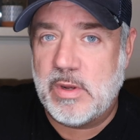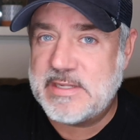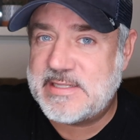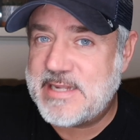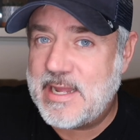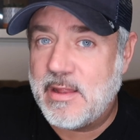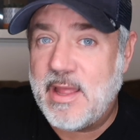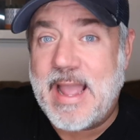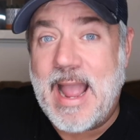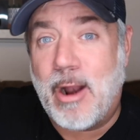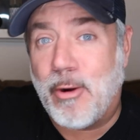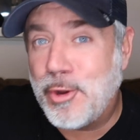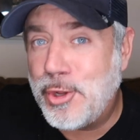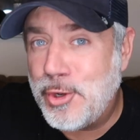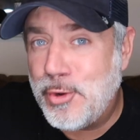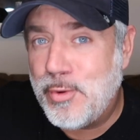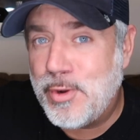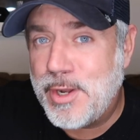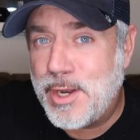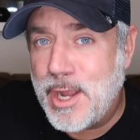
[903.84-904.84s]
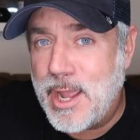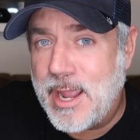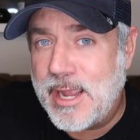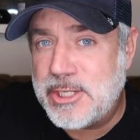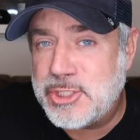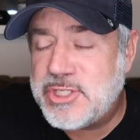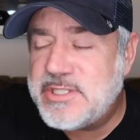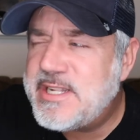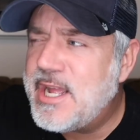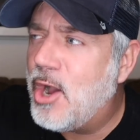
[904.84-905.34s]
would say, like, how are you doing today?
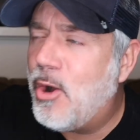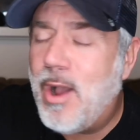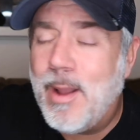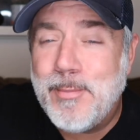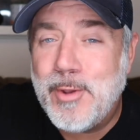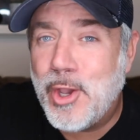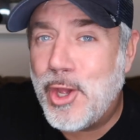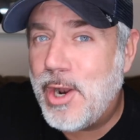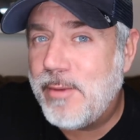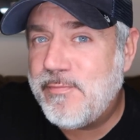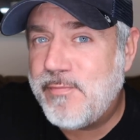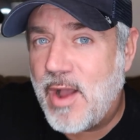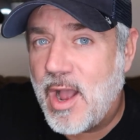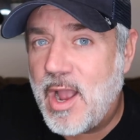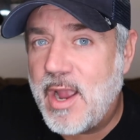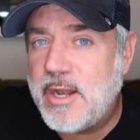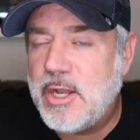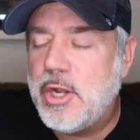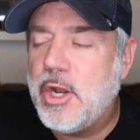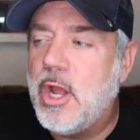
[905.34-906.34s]
And she'd say, oh, I'm good, I'm fine,